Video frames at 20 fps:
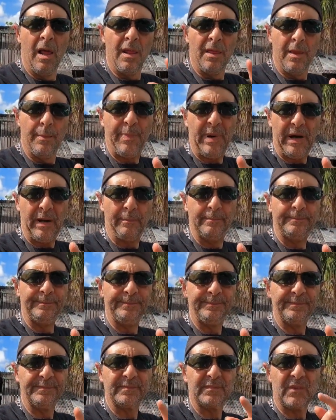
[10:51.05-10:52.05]
The pub,
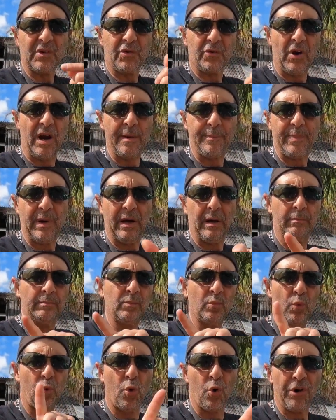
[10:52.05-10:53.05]
great pub,
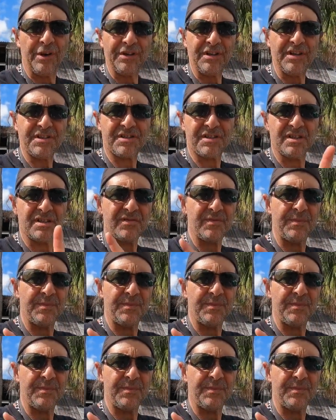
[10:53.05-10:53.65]
walking distance